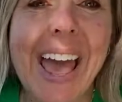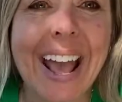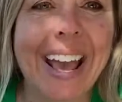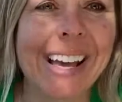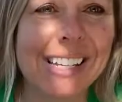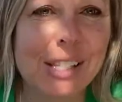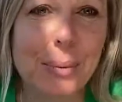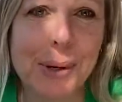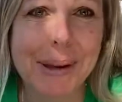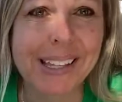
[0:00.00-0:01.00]
and so
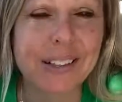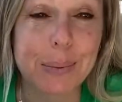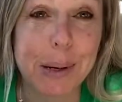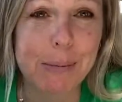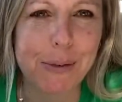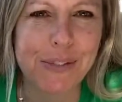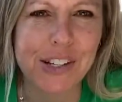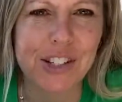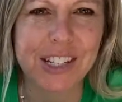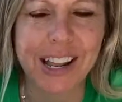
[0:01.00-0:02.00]
we're gonna make a little rainbow
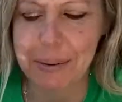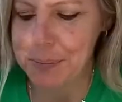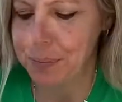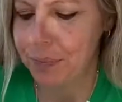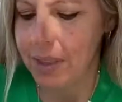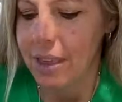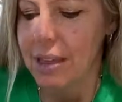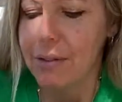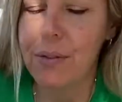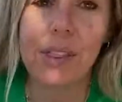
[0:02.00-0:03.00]
fish today.
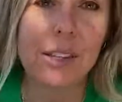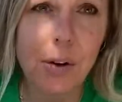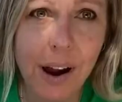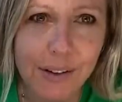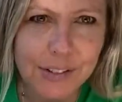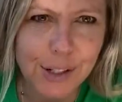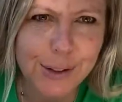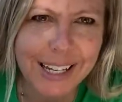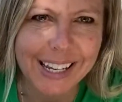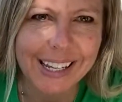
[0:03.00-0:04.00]
For this craft, you
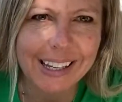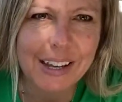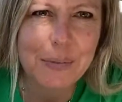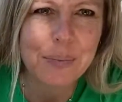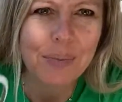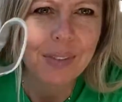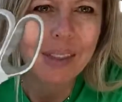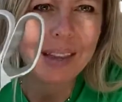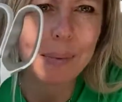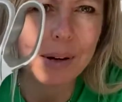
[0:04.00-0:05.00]
need
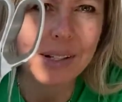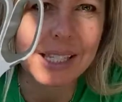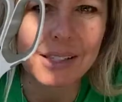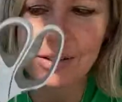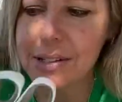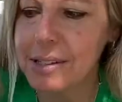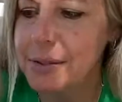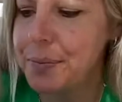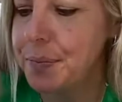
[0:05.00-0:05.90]
a pair of scissors,